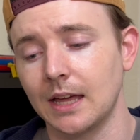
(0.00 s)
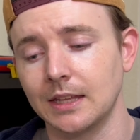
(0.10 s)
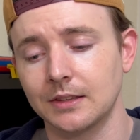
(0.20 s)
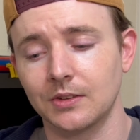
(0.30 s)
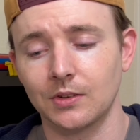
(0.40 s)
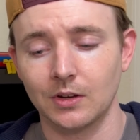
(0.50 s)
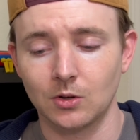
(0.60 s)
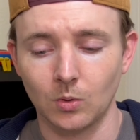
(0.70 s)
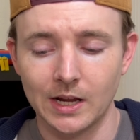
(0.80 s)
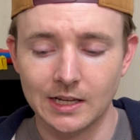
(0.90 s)
I think this is a
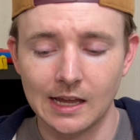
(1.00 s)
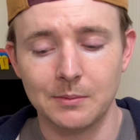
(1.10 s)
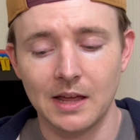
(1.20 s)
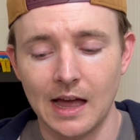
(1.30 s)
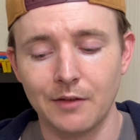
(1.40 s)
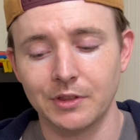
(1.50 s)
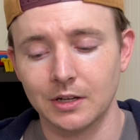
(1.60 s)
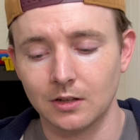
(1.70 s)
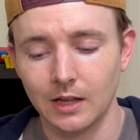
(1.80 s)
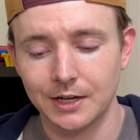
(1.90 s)
great game to have in the
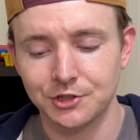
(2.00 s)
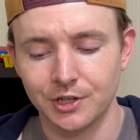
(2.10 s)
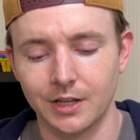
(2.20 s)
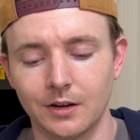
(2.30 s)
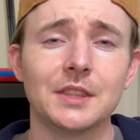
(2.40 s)
collection.